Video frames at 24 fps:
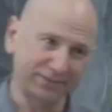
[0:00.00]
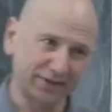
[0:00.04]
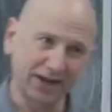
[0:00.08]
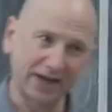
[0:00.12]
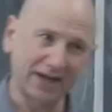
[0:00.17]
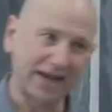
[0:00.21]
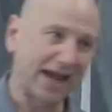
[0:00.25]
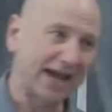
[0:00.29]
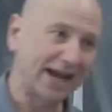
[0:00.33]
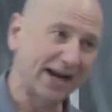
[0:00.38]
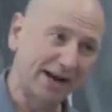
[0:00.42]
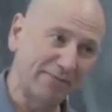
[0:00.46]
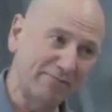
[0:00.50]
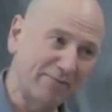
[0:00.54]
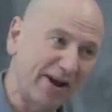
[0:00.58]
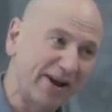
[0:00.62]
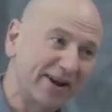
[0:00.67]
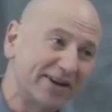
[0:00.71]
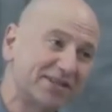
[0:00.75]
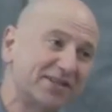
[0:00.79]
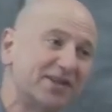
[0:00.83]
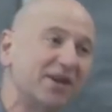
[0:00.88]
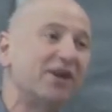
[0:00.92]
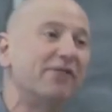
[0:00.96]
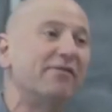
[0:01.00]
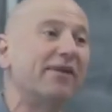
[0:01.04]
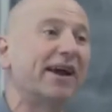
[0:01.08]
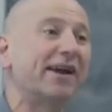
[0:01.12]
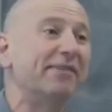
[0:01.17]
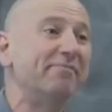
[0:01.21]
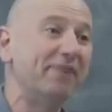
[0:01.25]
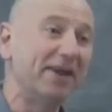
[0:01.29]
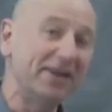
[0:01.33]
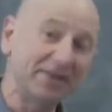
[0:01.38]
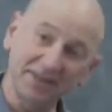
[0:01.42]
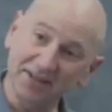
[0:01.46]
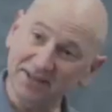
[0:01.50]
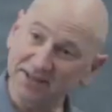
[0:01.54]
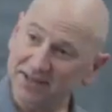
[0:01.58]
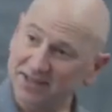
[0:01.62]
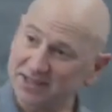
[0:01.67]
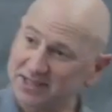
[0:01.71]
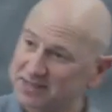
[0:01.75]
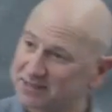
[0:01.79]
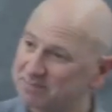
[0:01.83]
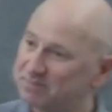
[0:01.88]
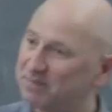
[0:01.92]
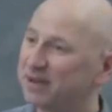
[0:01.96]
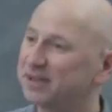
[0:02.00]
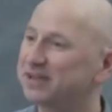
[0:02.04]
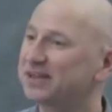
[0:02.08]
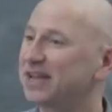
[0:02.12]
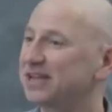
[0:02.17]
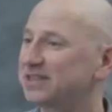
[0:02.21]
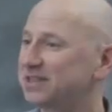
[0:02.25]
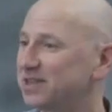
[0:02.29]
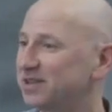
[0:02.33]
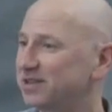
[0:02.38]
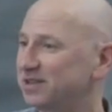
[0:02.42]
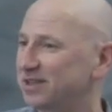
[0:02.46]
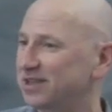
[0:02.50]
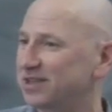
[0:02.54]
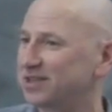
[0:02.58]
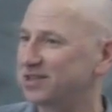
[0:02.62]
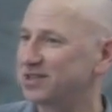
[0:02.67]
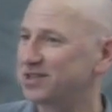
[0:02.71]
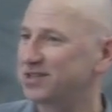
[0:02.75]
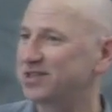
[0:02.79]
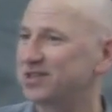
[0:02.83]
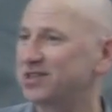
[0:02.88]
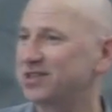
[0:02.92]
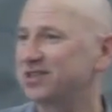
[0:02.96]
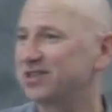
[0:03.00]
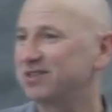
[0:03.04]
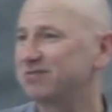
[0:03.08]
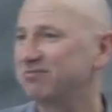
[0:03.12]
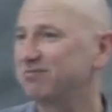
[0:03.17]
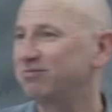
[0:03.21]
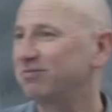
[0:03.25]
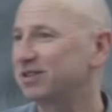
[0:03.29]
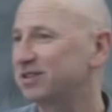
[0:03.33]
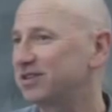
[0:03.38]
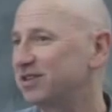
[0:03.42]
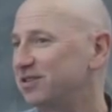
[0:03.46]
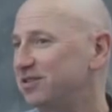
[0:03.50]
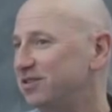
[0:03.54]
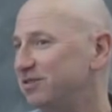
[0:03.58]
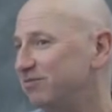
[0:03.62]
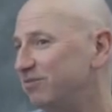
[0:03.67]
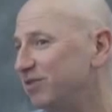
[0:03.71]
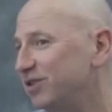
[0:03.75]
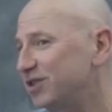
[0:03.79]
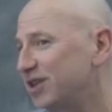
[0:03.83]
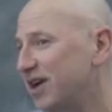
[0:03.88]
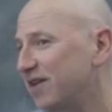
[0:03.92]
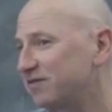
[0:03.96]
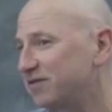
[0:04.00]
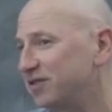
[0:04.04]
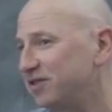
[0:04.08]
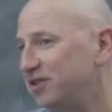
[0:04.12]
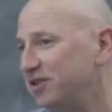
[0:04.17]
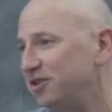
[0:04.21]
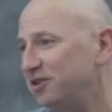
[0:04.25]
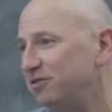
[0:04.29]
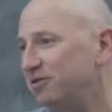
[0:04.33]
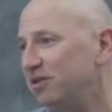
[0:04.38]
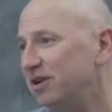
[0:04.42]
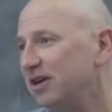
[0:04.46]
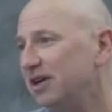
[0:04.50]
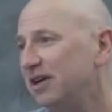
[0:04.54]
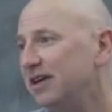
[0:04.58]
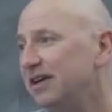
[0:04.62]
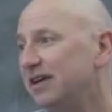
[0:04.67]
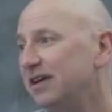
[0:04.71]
again, I'm not necessarily recommending this, but this is what, to, what you have to do.